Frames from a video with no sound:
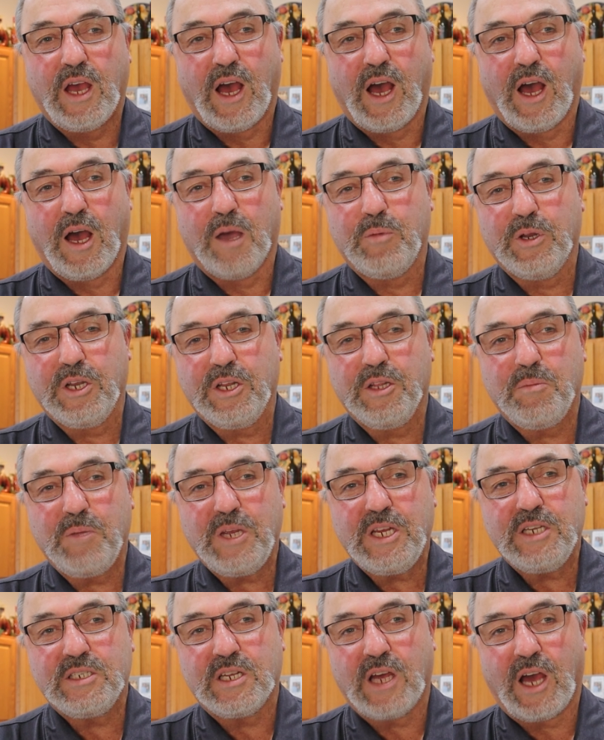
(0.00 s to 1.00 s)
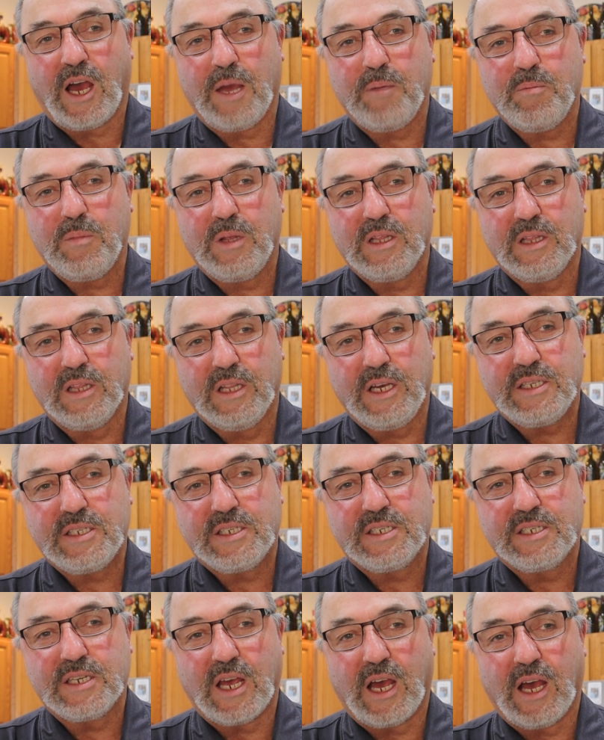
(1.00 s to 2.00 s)
But in the meantime,
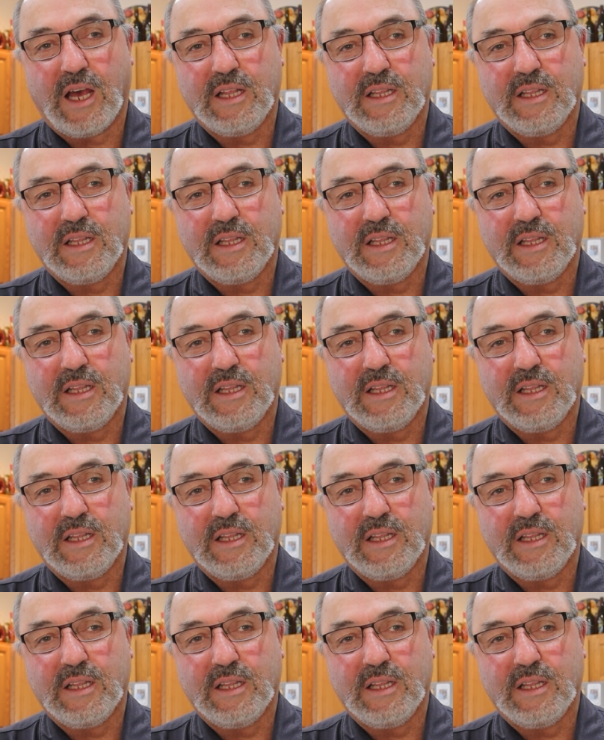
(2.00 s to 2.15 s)
let's